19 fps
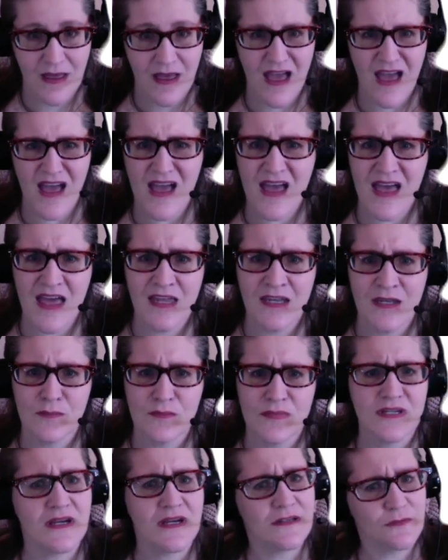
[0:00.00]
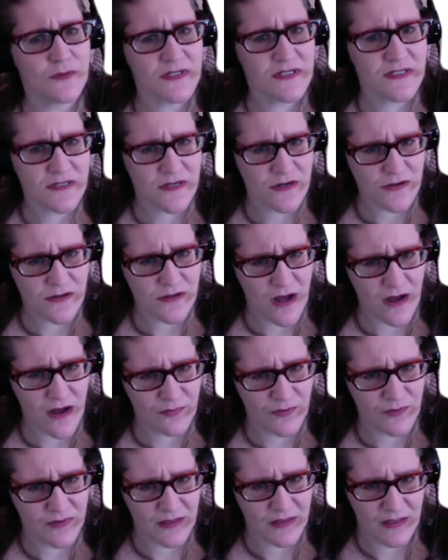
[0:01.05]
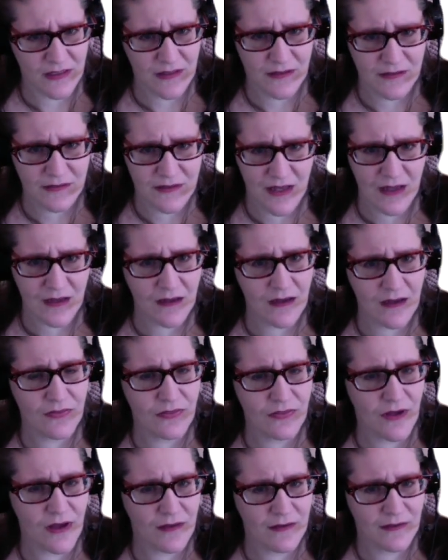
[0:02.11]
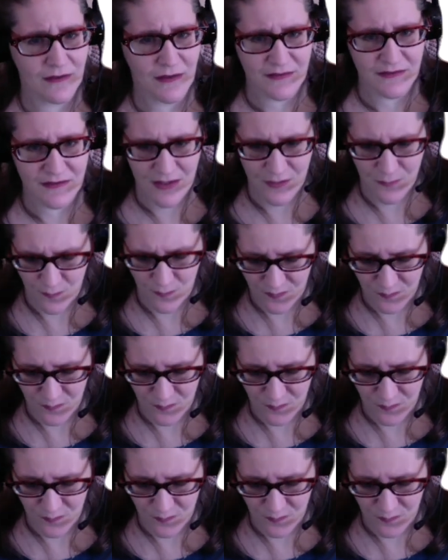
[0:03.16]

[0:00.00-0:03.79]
And because we started off with the healing deck, I thought, let's end with